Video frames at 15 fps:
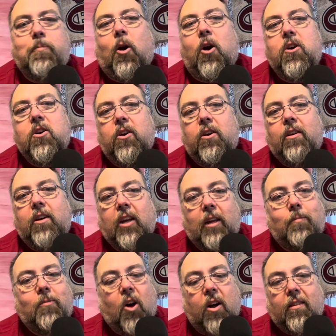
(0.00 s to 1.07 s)
partner, you could
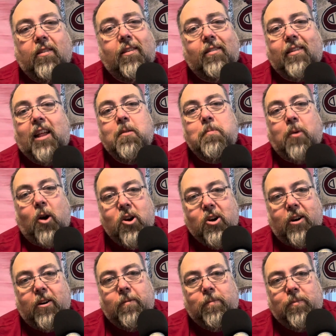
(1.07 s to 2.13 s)
talk to the silent
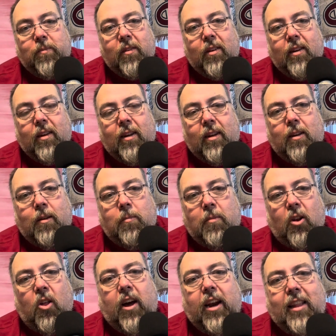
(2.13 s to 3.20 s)
partner. But a
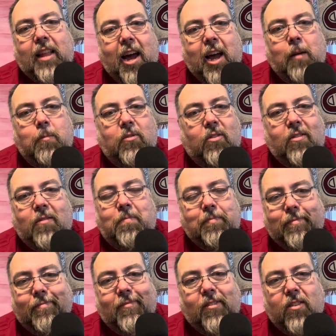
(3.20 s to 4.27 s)
lot of times,
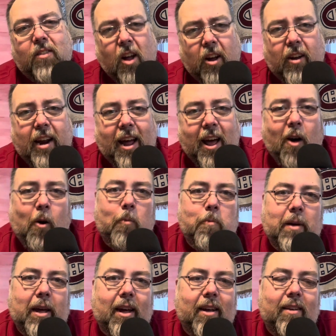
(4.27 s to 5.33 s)
it's not going to help
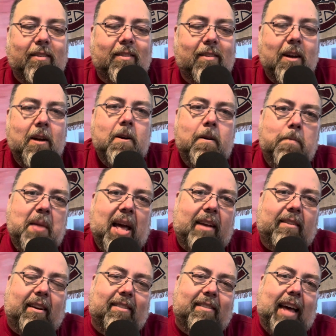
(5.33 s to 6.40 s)
because, as
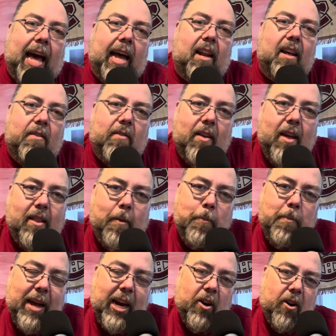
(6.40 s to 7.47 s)
I said, the
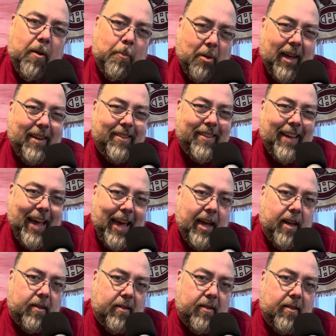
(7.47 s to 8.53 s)
bigger a place
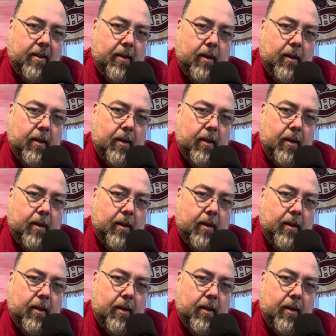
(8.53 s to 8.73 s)
is,